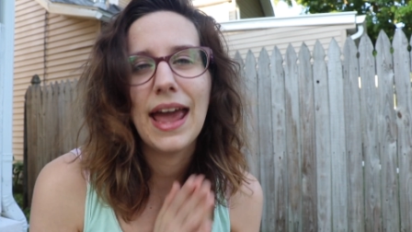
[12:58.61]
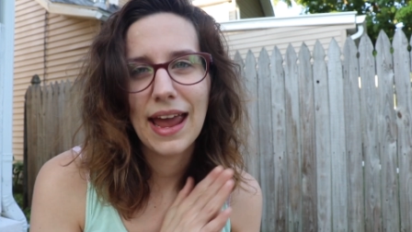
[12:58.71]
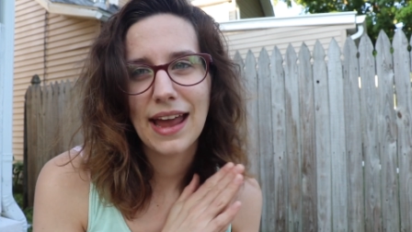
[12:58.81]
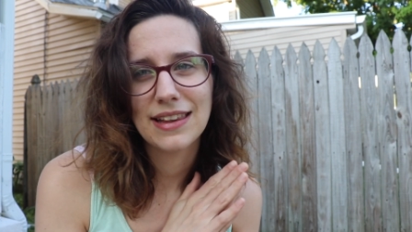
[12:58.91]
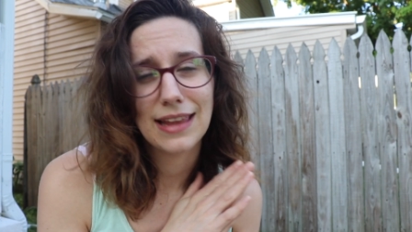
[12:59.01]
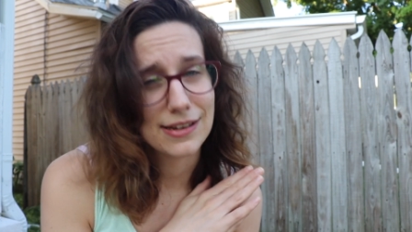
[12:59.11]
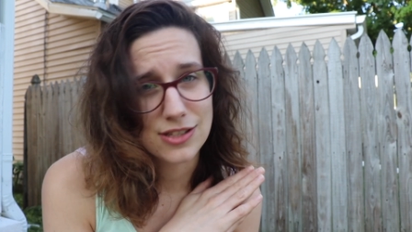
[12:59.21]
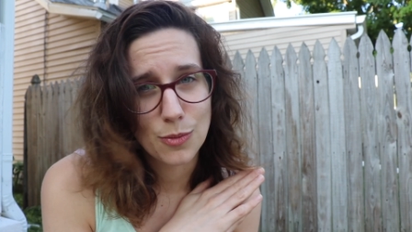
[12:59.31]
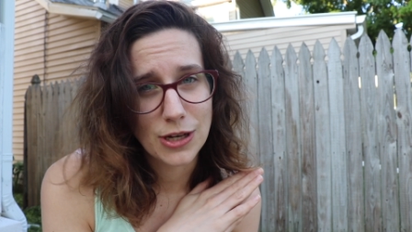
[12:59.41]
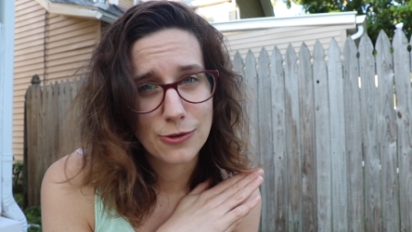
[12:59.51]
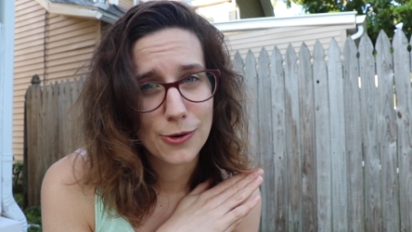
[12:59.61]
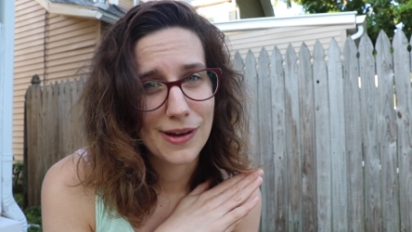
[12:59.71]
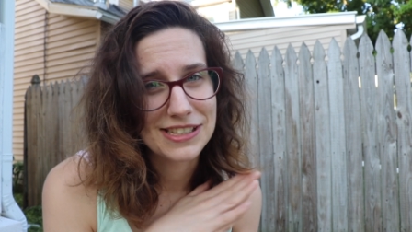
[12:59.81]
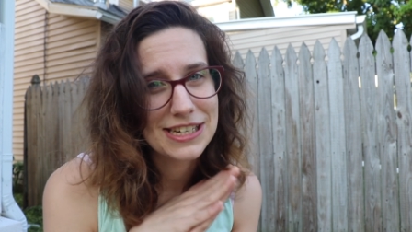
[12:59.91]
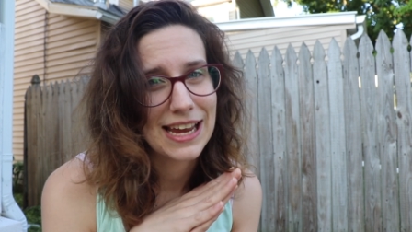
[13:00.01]
And thanks so much for
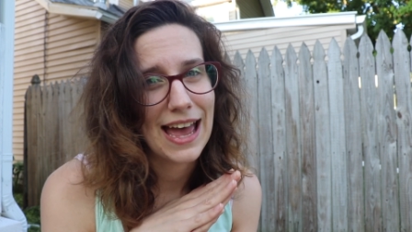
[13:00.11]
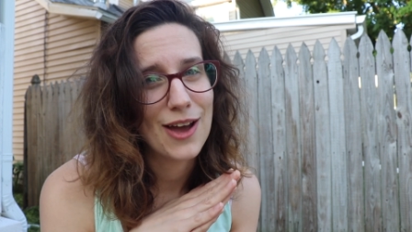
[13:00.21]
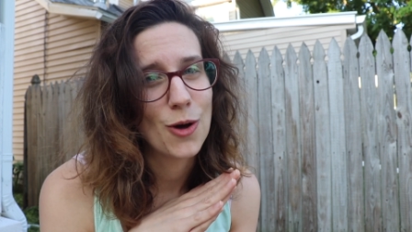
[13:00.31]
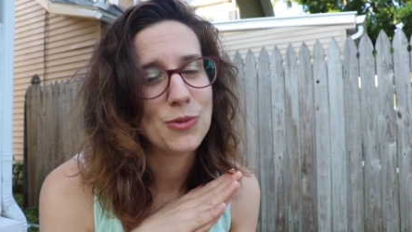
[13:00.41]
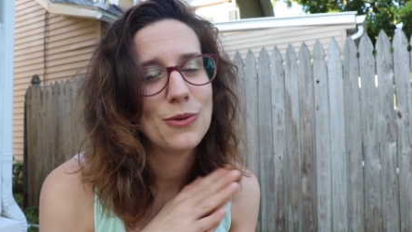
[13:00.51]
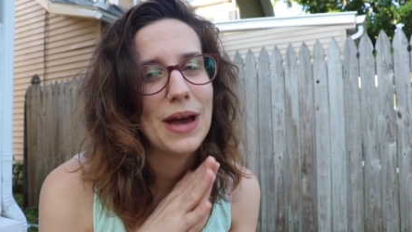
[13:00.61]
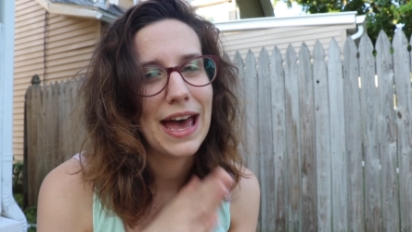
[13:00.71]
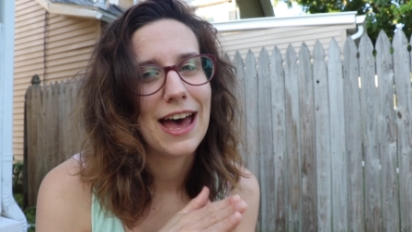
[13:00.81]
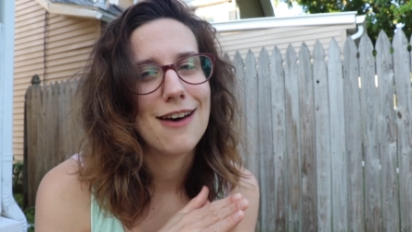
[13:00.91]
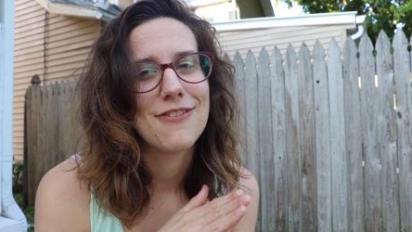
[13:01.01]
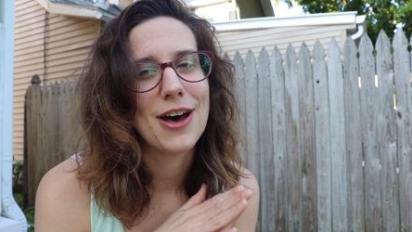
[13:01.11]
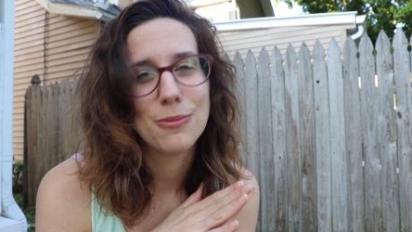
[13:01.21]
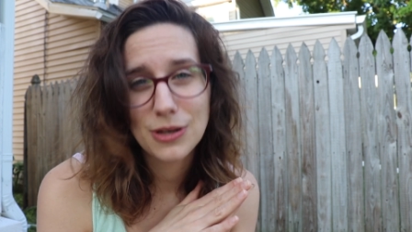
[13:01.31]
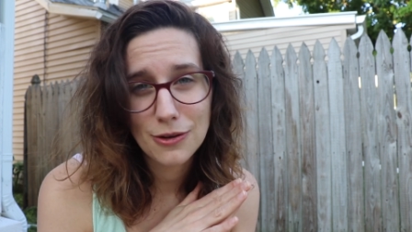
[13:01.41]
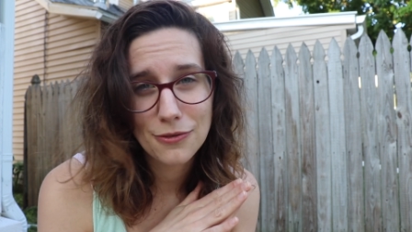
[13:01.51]
watching. I hope you have
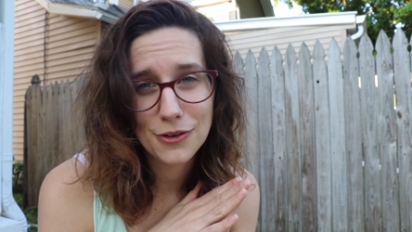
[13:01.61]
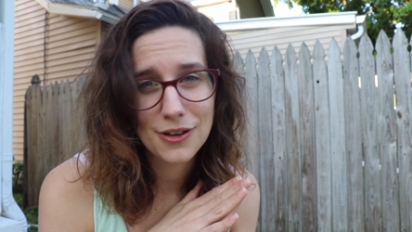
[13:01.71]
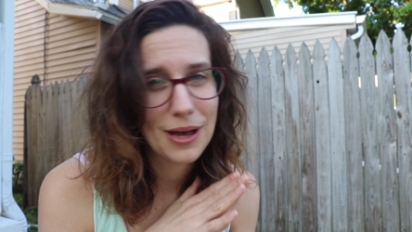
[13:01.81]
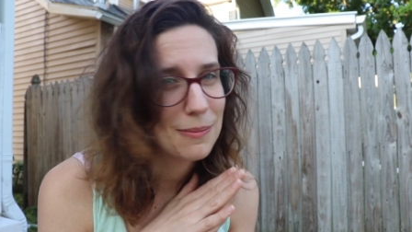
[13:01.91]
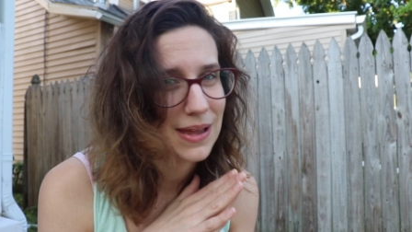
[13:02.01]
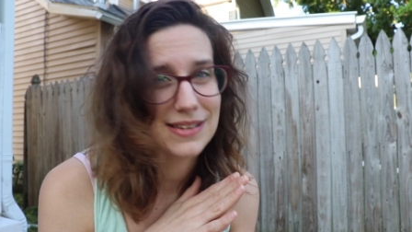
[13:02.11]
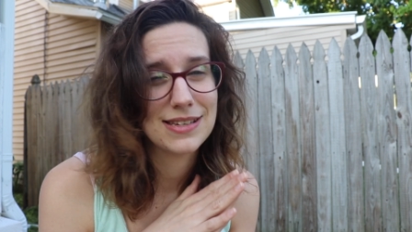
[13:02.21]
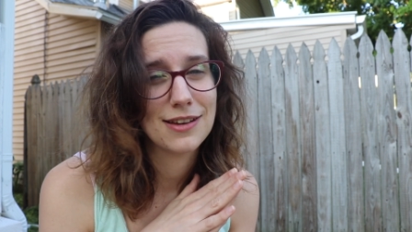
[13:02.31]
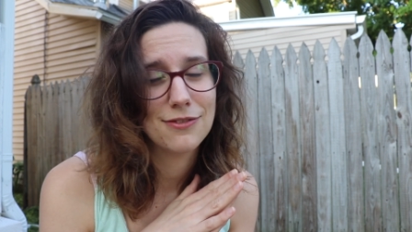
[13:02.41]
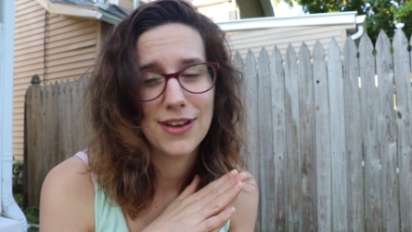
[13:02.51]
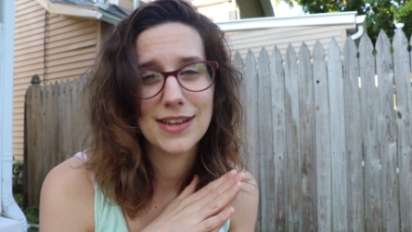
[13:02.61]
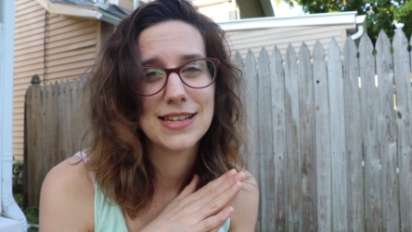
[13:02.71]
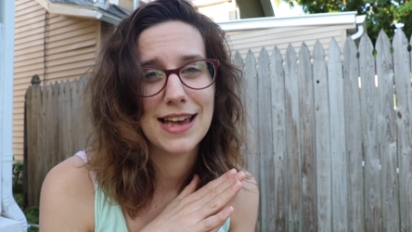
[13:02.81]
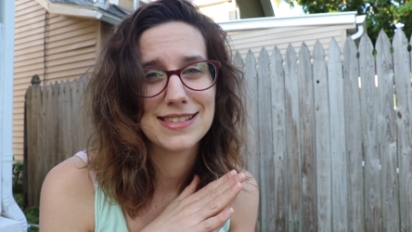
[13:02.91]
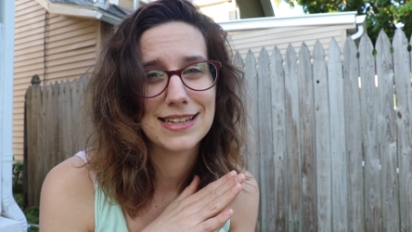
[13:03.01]
a beautiful, amazing,
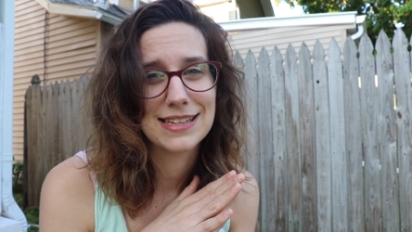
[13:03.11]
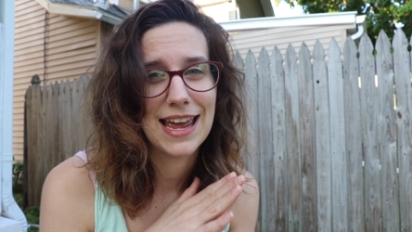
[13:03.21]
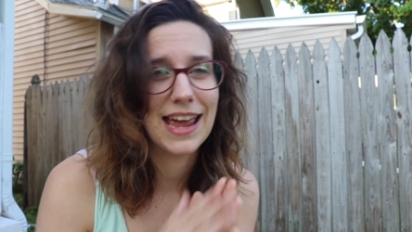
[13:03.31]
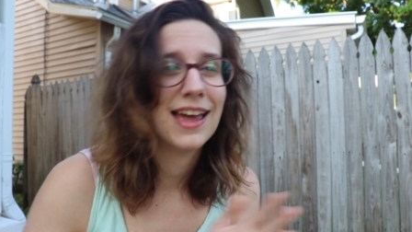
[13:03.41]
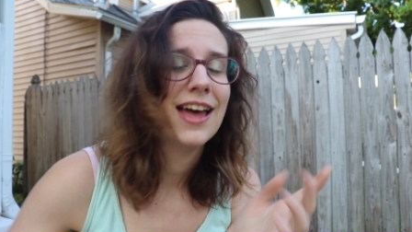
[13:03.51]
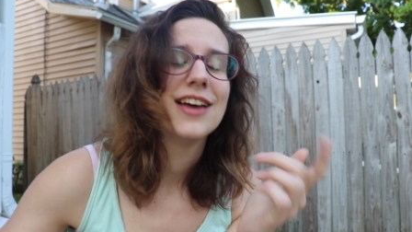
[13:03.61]
fantastic day.